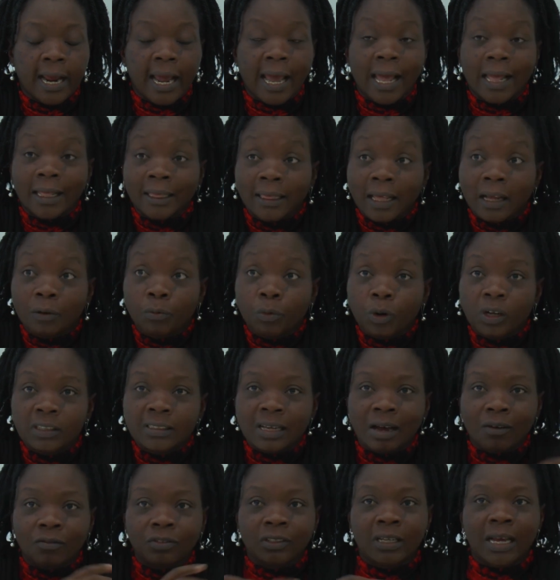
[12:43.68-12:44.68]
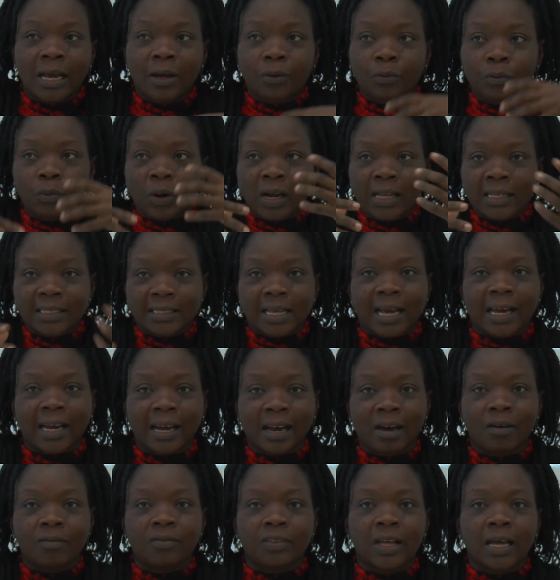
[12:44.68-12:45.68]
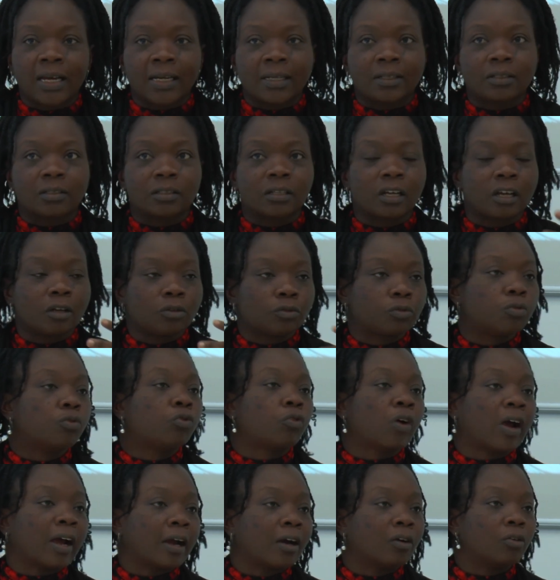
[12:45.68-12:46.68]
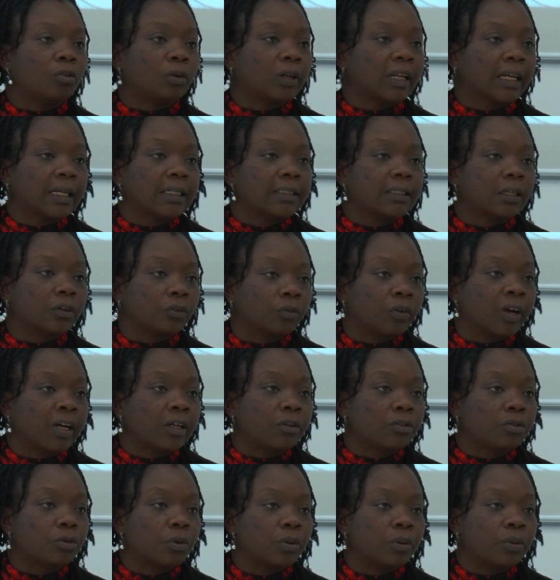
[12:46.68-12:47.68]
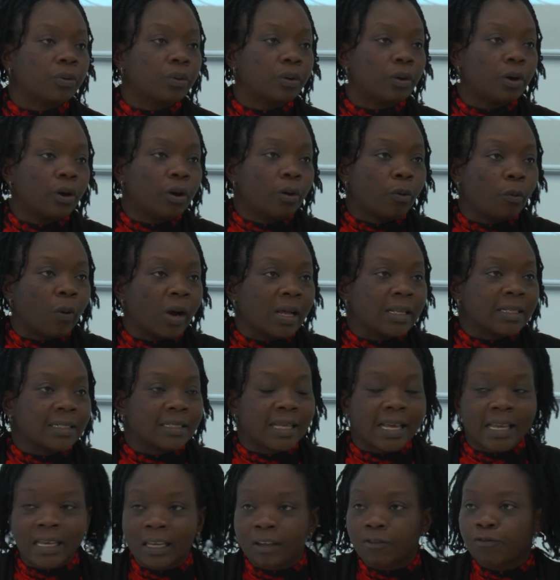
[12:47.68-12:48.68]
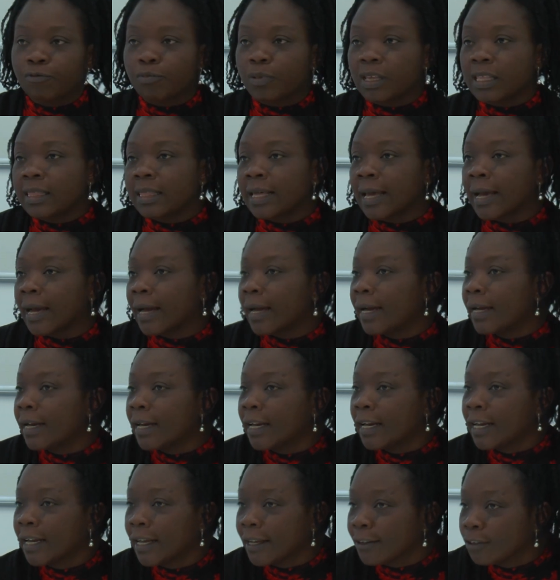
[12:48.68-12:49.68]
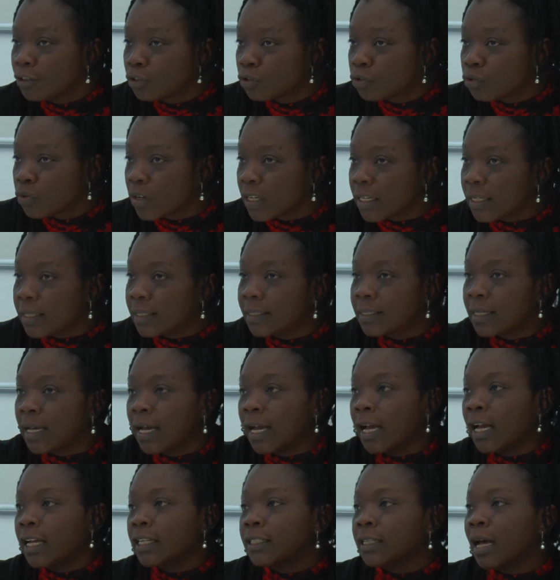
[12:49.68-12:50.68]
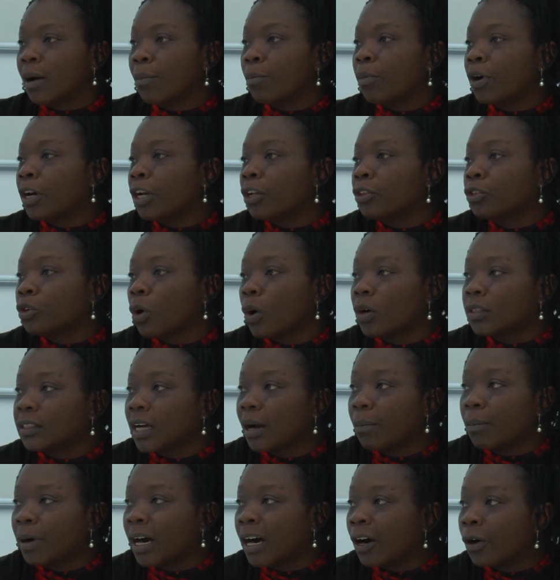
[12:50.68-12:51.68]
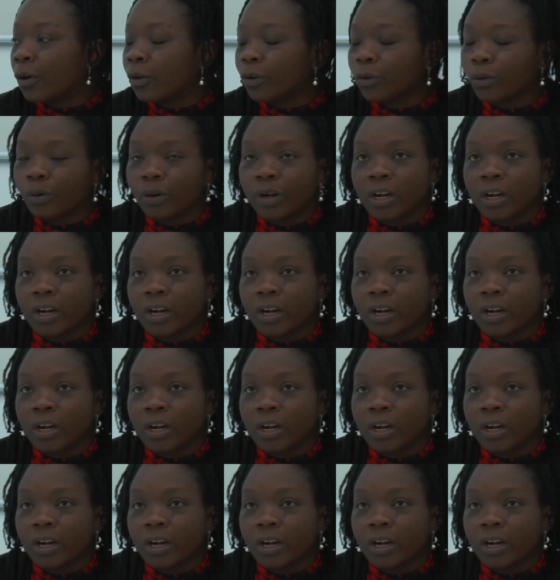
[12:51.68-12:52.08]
And then what I've done once I have that is to triangulate it, right? So once they give me their histories, somebody talked about